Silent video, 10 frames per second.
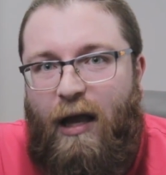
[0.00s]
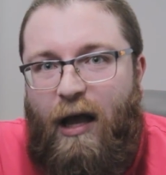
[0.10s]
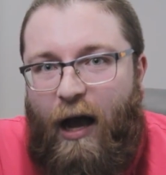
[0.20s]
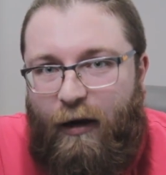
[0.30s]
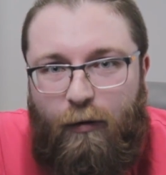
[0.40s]

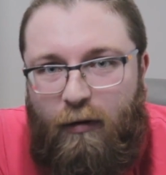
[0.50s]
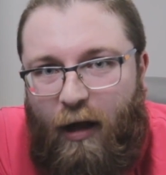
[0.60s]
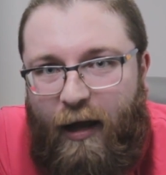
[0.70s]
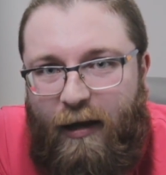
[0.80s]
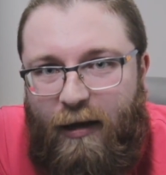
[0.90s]
I don't
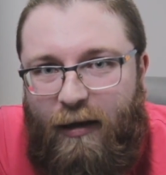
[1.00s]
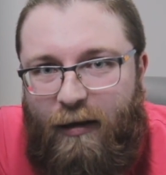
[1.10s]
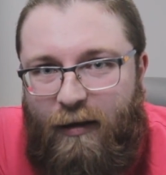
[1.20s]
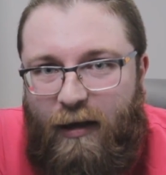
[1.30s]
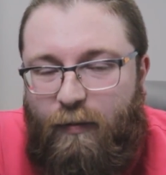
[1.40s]
like
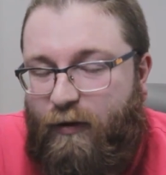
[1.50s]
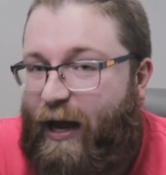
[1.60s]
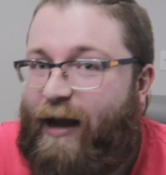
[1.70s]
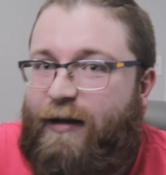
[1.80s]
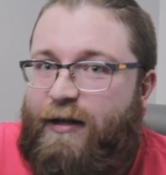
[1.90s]
the
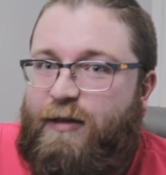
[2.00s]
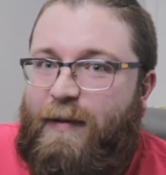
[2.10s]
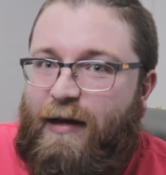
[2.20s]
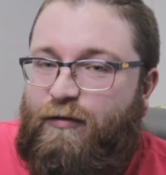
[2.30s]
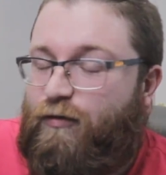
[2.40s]
protagonist
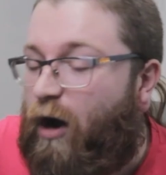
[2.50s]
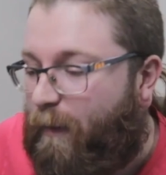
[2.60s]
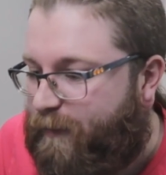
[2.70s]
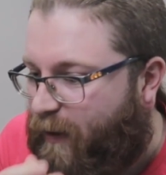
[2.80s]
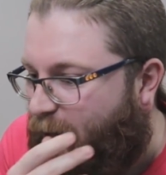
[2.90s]
being
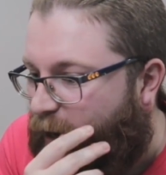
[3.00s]
dropped